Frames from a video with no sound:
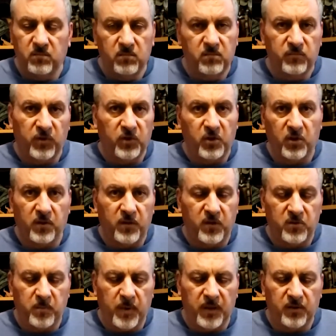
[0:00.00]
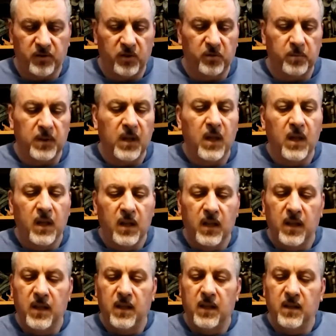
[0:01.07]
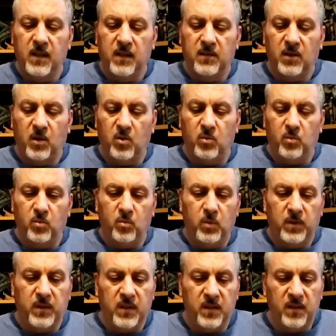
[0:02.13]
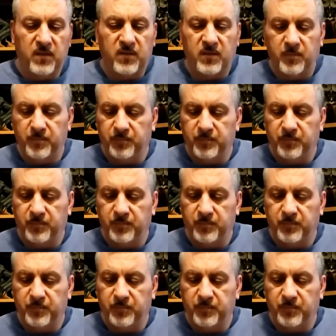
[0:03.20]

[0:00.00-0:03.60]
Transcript: Return of Ultraman, excuse me. So with this,